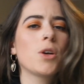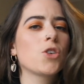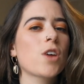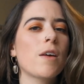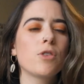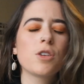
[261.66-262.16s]
want
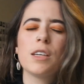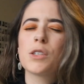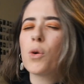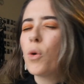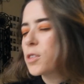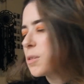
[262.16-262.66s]
to travel to
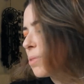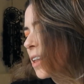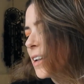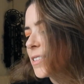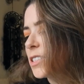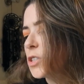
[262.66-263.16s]
these awesome
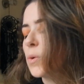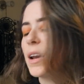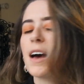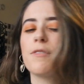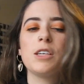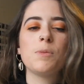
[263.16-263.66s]
places, you want
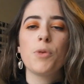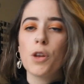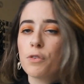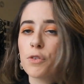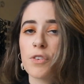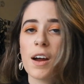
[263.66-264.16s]
to have these
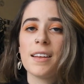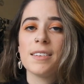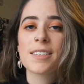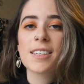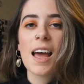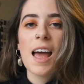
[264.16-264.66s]
beautiful
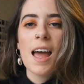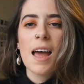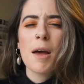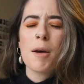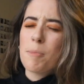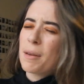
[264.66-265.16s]
friends,
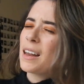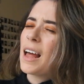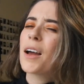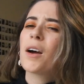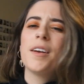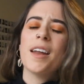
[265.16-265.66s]
and be
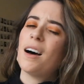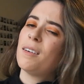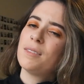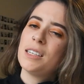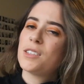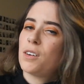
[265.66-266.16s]
like, nah,
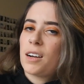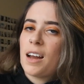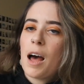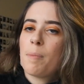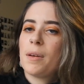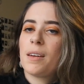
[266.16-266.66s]
it's not going to
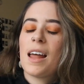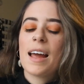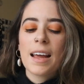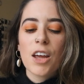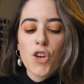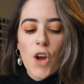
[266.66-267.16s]
happen.
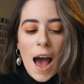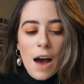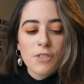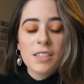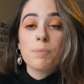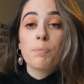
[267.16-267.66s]
Like, you
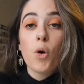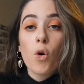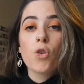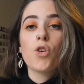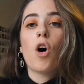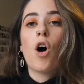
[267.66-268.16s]
have to
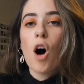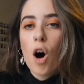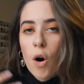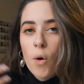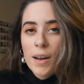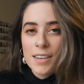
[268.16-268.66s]
put your
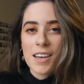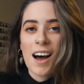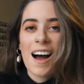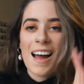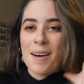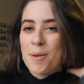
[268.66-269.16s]
whole
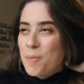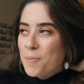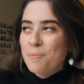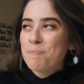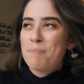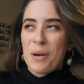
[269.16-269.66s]
entire
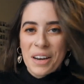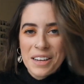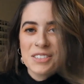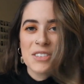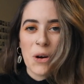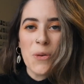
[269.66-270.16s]
body
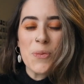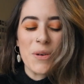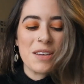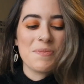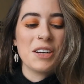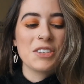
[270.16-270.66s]
and soul,
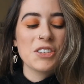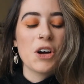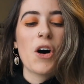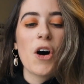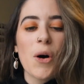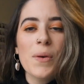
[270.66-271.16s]
pretty much, your
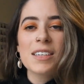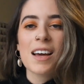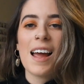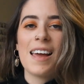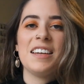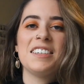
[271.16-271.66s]
whole
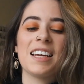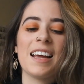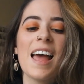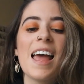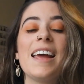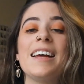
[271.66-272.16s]
entire
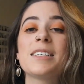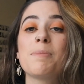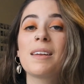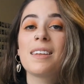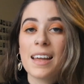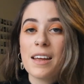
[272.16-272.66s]
energy into
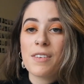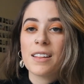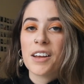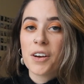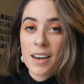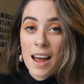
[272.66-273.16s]
believing
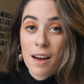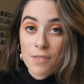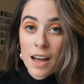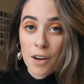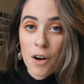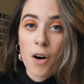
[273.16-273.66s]
that you're going to have
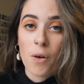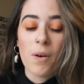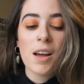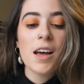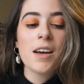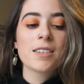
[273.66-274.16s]
that goal.
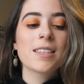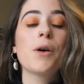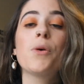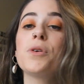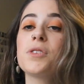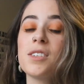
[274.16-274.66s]
So
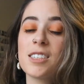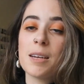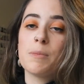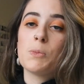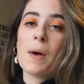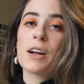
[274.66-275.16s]
that also
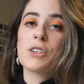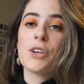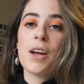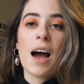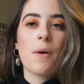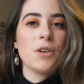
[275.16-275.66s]
stems back
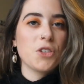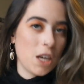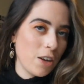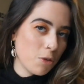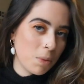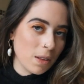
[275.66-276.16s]
to how
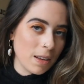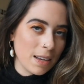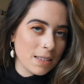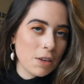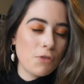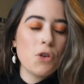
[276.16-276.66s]
achievable it
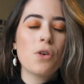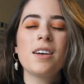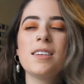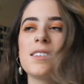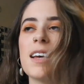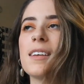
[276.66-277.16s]
is. If you're
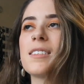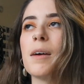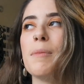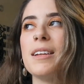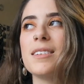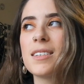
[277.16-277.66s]
going to set
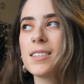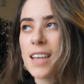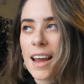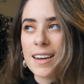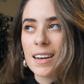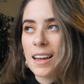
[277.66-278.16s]
some
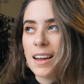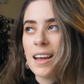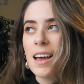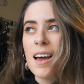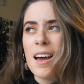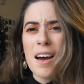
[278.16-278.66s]

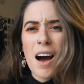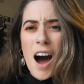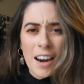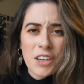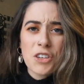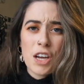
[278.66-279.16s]
insanely
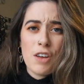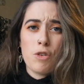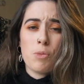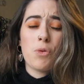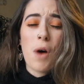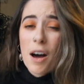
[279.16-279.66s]

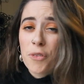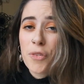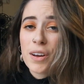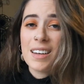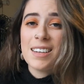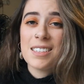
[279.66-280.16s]
unachievable,
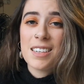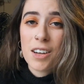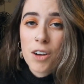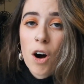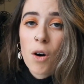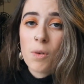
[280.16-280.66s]

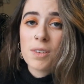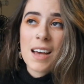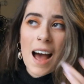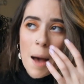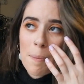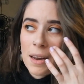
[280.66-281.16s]
unrealistic goal to
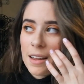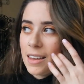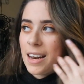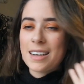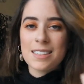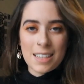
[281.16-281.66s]
happen in the
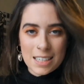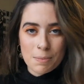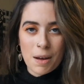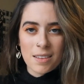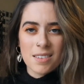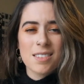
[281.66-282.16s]
next 6
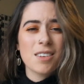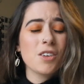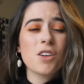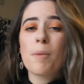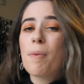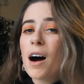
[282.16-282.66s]
months,
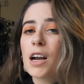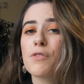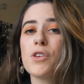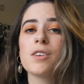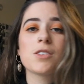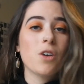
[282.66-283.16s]
a part of
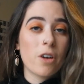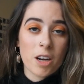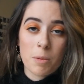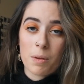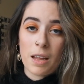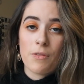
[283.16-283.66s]
you is not
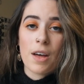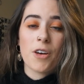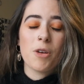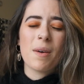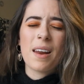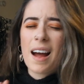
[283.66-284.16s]
going to believe that,
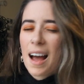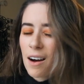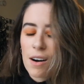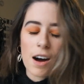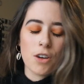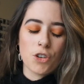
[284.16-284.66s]
no matter
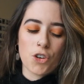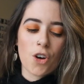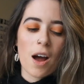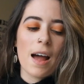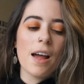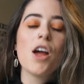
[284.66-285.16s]
how hard you
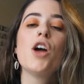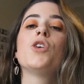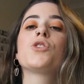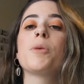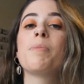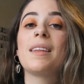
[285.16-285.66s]
try.
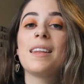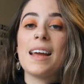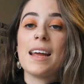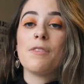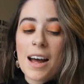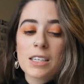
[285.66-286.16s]
So
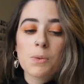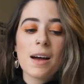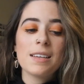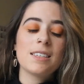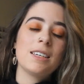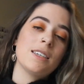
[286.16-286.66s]
believe. That's
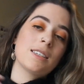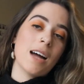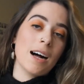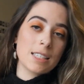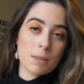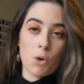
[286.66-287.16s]
why I said to
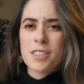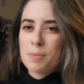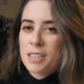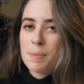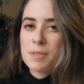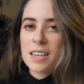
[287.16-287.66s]
start small. Some
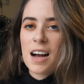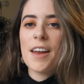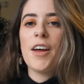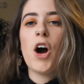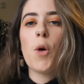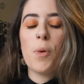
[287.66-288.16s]
tips to
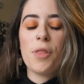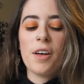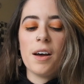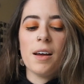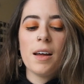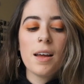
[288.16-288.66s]
kind of help with
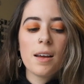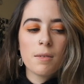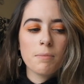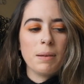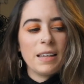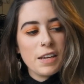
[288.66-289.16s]
the
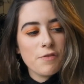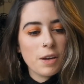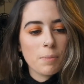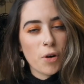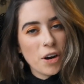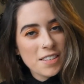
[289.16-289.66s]

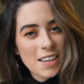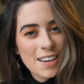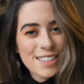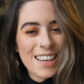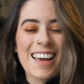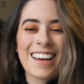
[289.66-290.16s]
believing
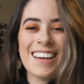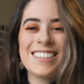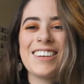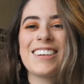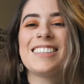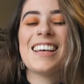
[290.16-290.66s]
process, I
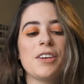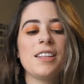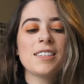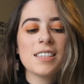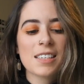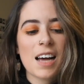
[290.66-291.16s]
guess you could say. So
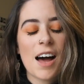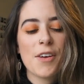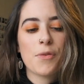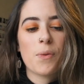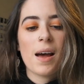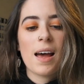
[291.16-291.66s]
this is kind
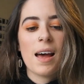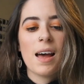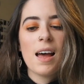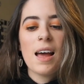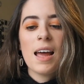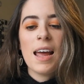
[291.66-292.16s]
of where
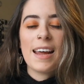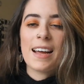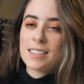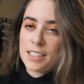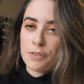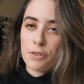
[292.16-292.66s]
it
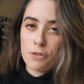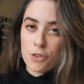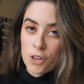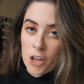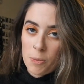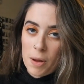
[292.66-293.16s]
gets different for
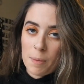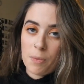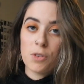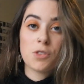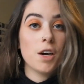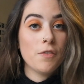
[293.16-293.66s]
a lot of
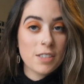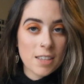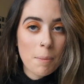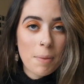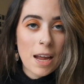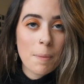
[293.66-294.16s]
people. So for
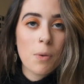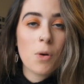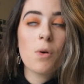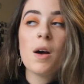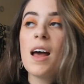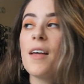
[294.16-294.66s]
some
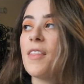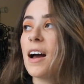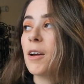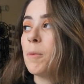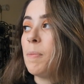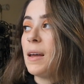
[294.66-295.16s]
people,
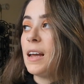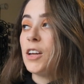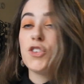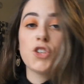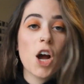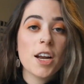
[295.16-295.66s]
that could be
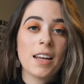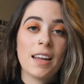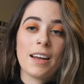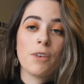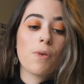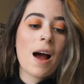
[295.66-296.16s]

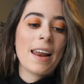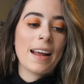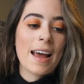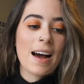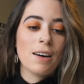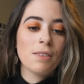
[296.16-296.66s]
journaling,
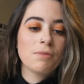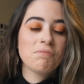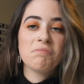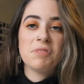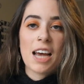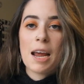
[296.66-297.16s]
writing out
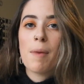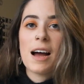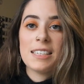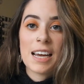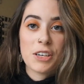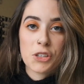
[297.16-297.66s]

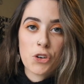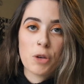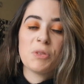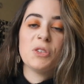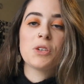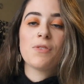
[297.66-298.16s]
day-by-day
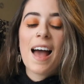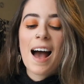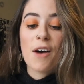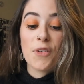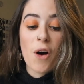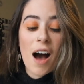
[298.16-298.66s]
descriptions of
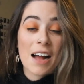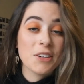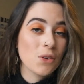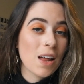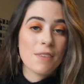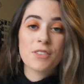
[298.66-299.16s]
how your
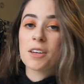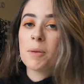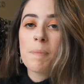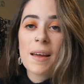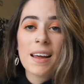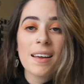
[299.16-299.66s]
ideal life's going
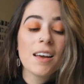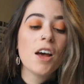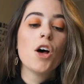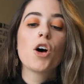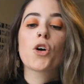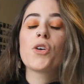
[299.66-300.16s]
to be,
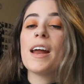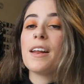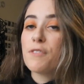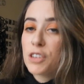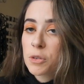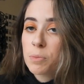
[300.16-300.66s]

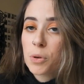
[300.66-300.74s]
creating vision